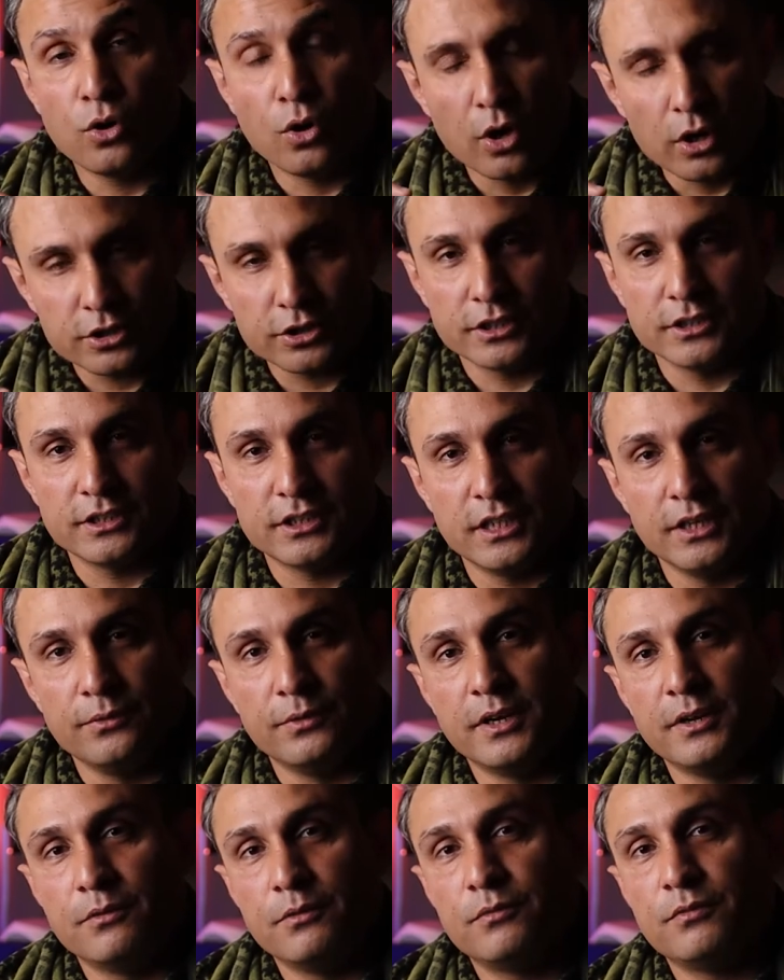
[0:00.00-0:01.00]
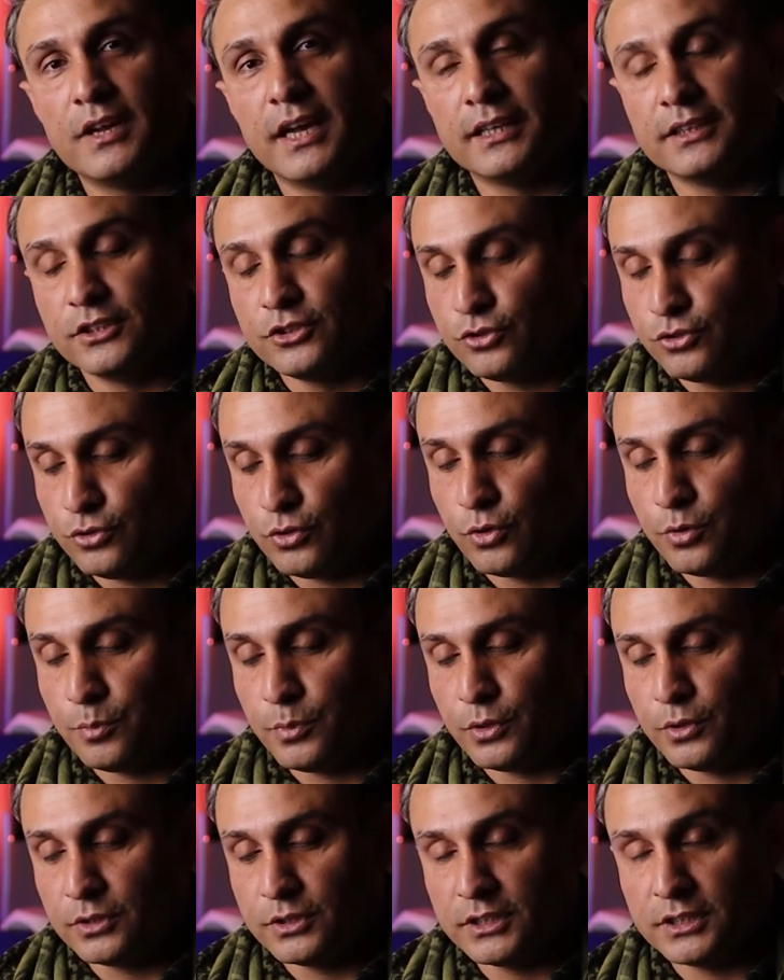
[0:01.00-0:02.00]
cautiously whenever flying this drone
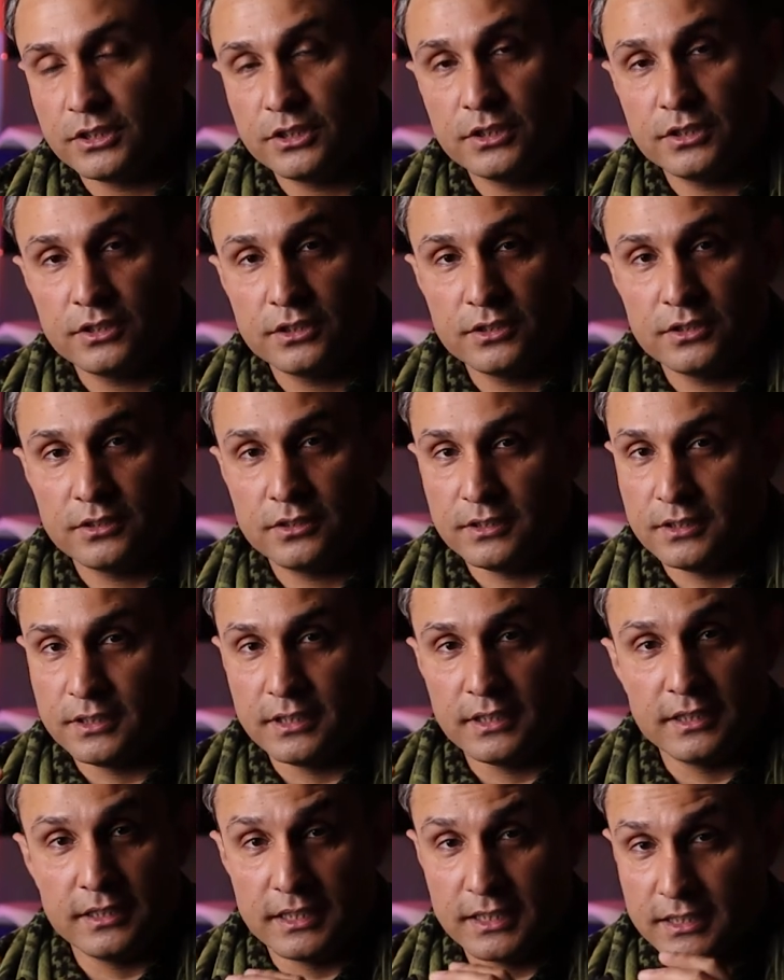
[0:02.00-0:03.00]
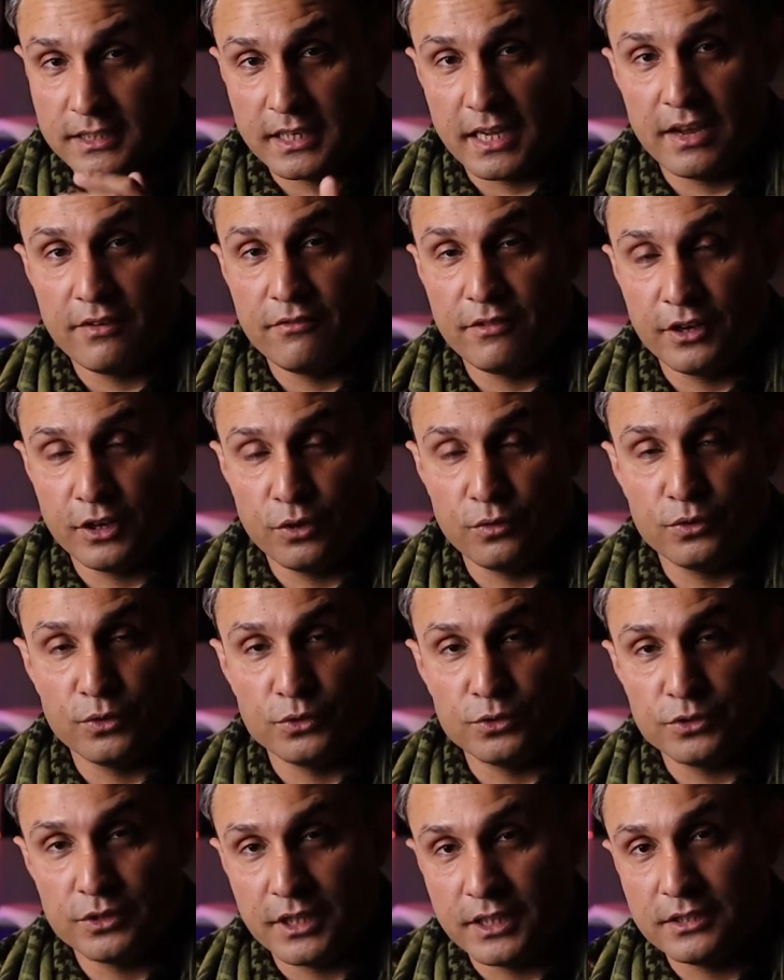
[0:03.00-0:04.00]
because it doesn't have any of
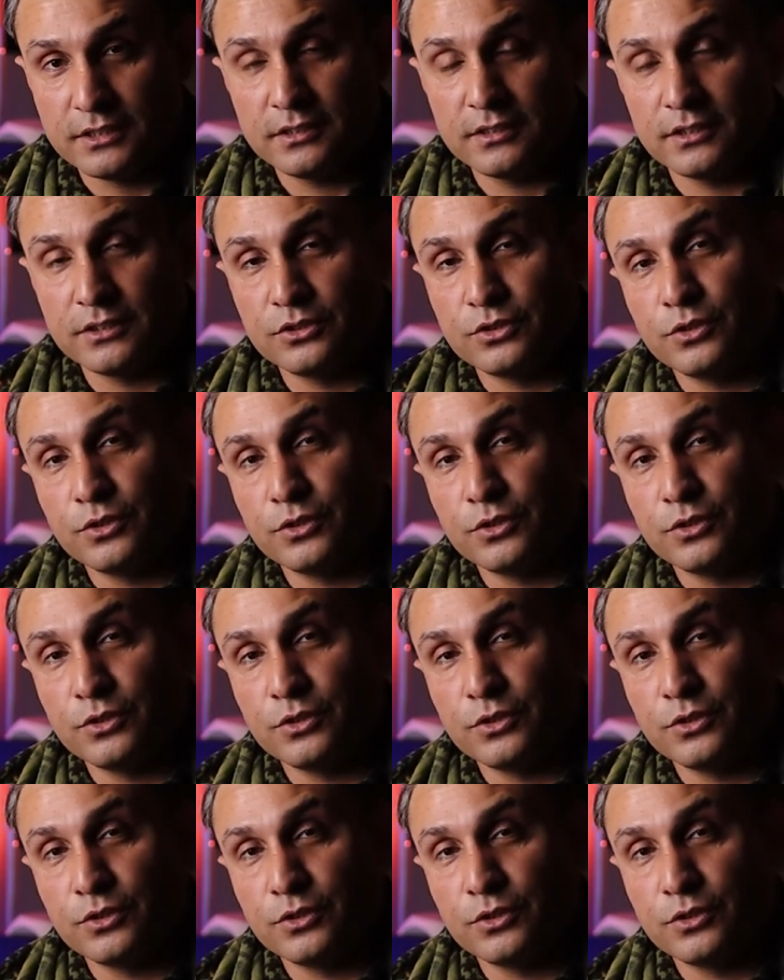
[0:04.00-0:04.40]
those sensors.